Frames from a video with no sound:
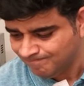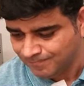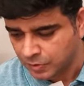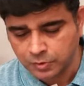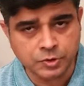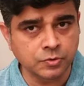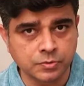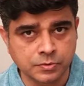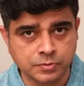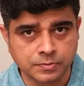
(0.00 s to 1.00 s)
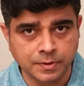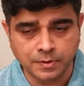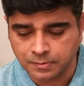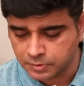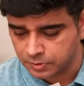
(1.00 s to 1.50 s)
no issues, you
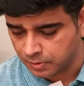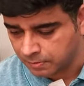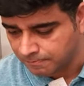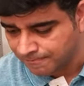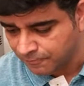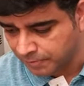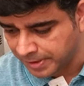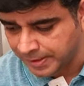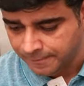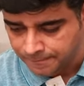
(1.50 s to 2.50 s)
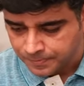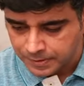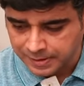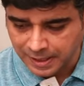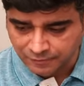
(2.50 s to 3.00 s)
know. So for me,
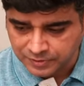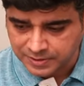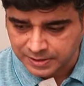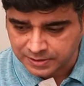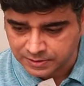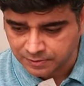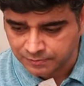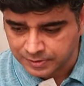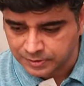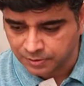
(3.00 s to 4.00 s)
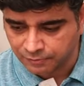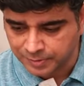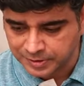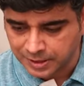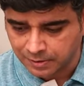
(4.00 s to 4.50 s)
the after sales service of
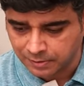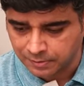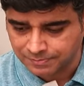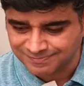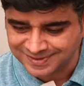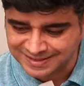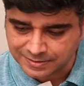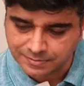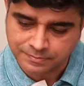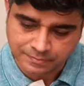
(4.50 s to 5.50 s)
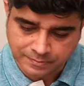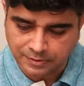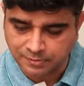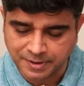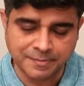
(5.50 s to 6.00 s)
Bajaao just, you
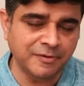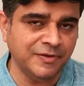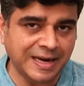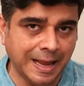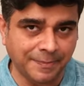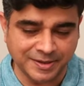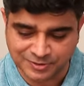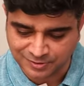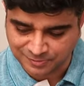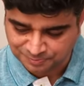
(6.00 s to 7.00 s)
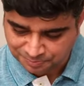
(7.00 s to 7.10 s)
know, made me feel happy. So